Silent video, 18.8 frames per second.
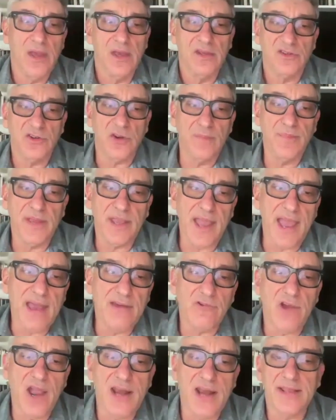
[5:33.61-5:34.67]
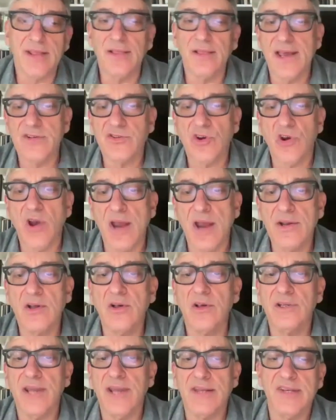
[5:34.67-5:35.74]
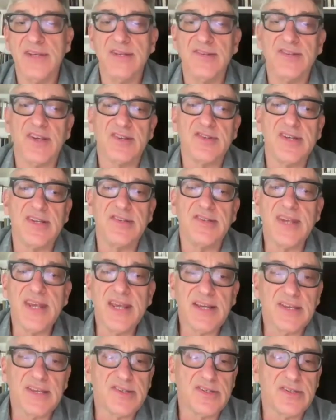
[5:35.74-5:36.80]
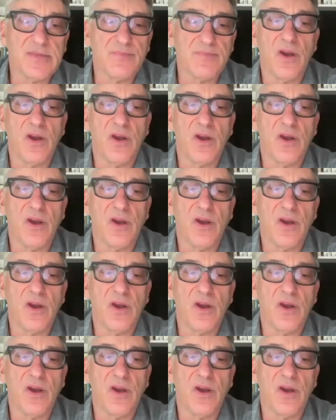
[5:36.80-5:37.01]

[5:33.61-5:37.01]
So he began writing The Last Chronicle in 1866,